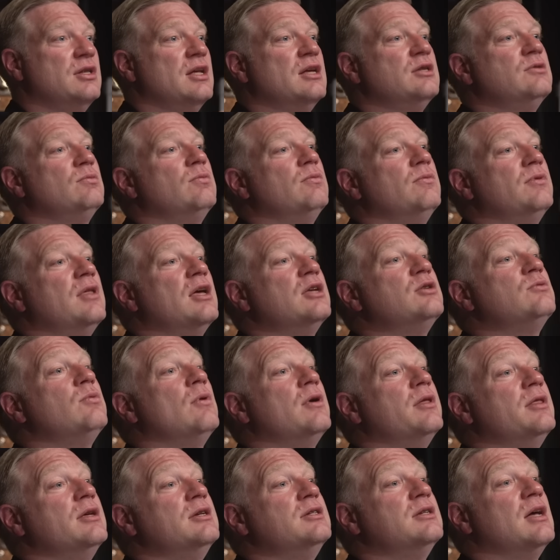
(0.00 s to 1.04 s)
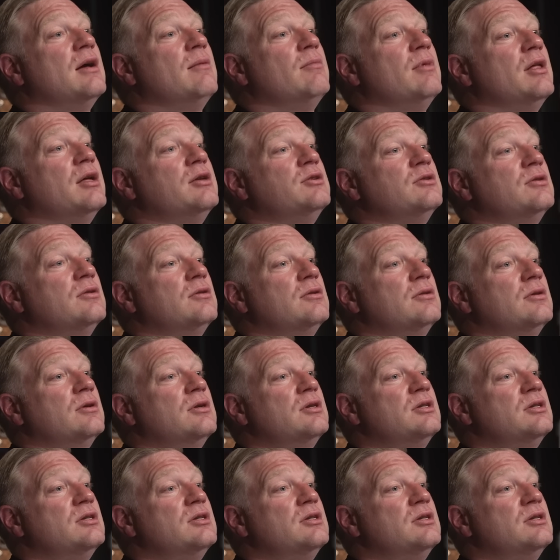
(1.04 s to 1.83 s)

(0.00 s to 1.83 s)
That's that's why these timelines are